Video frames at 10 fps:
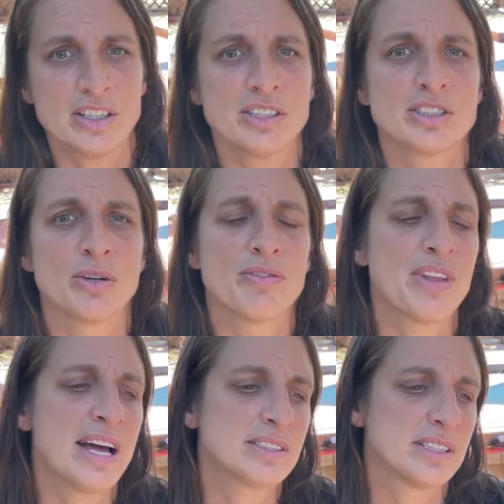So if
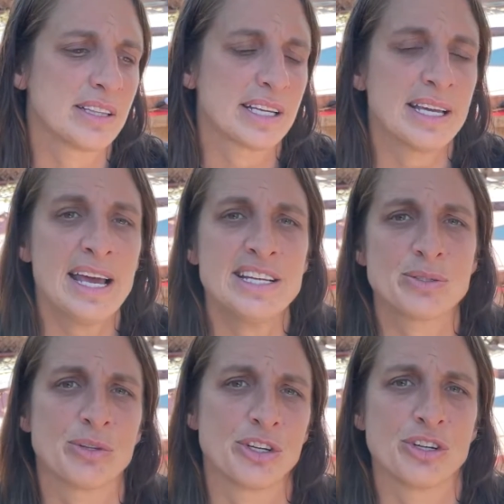that's not the case
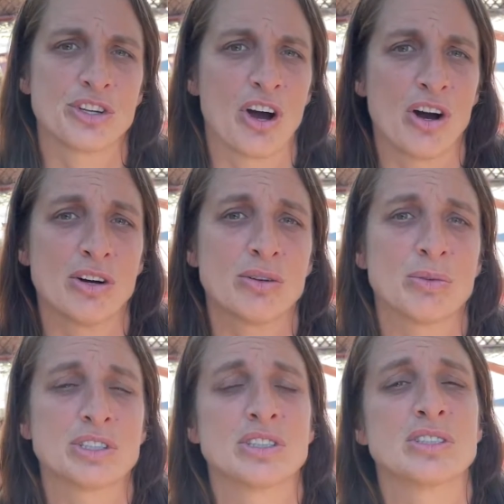with your dog,
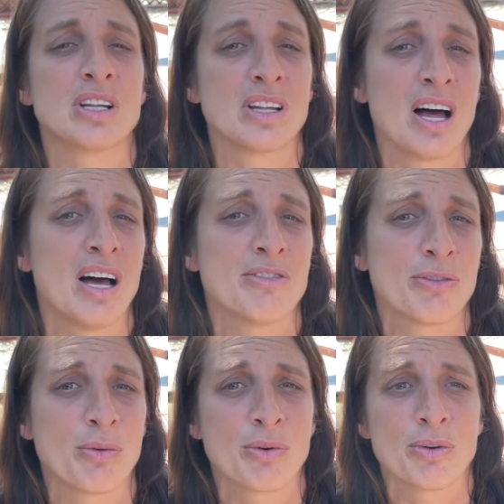which is a lot
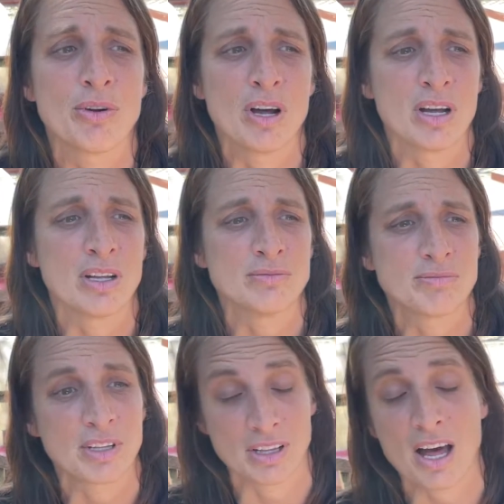
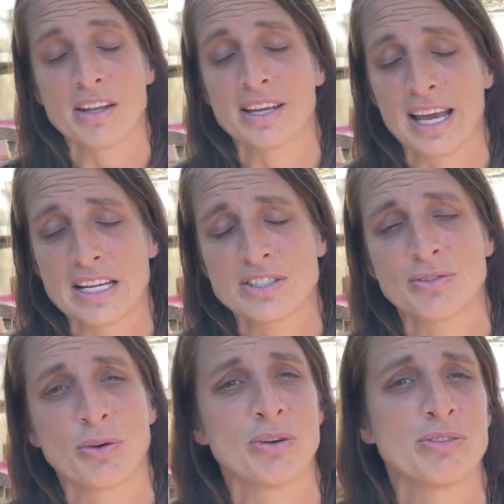of the case
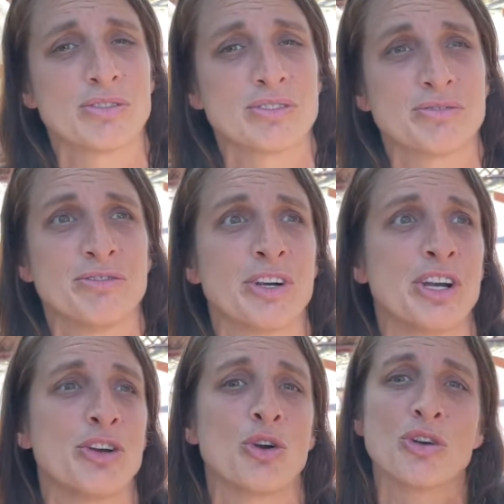for very
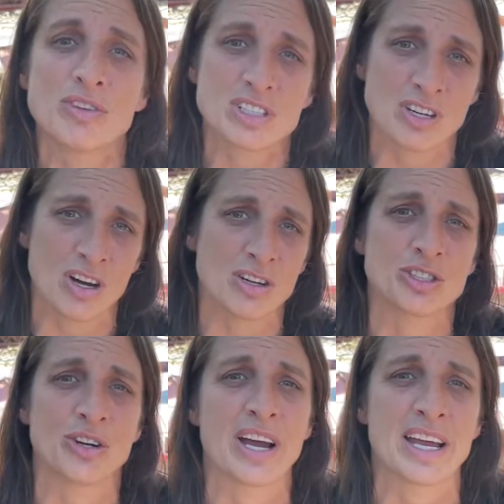nervous dogs
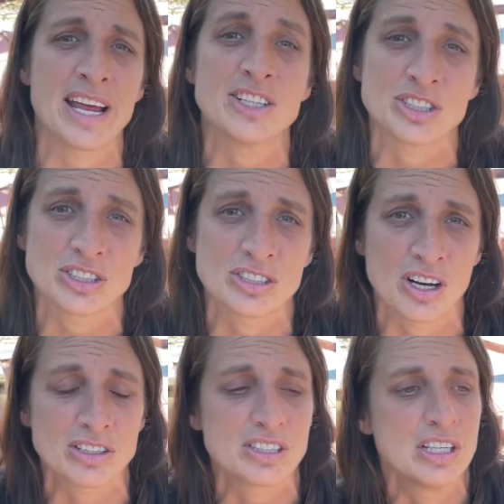or anxious
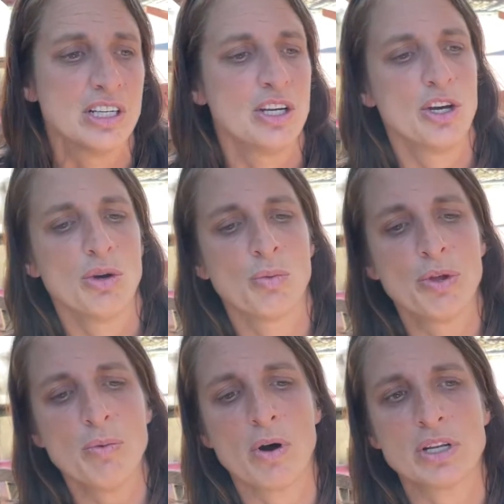dogs, we
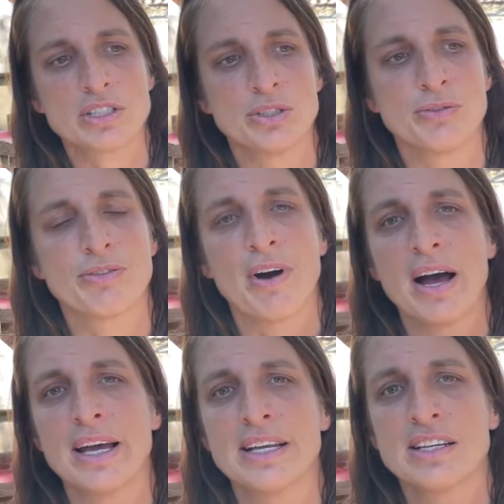want to
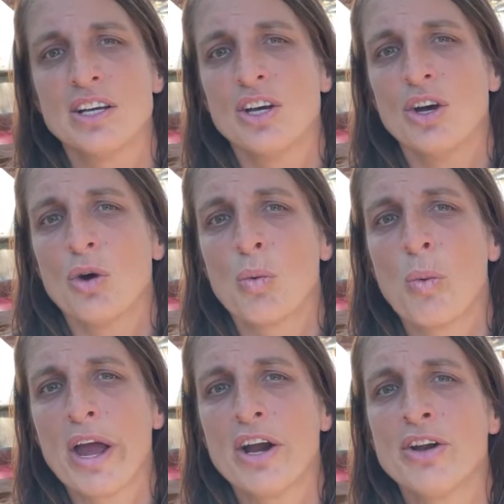find
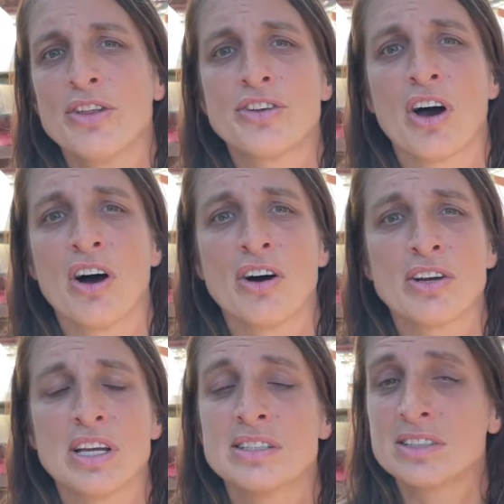where the dog
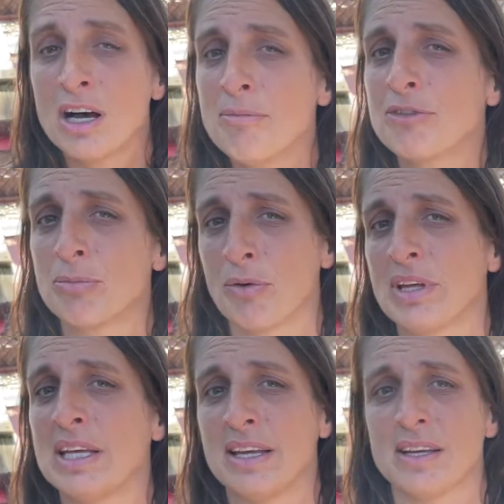is comfortable
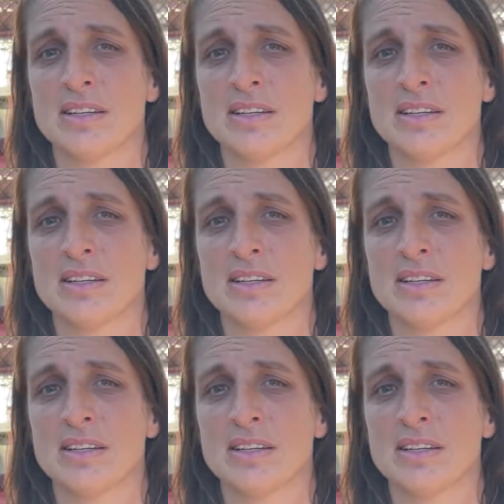eating.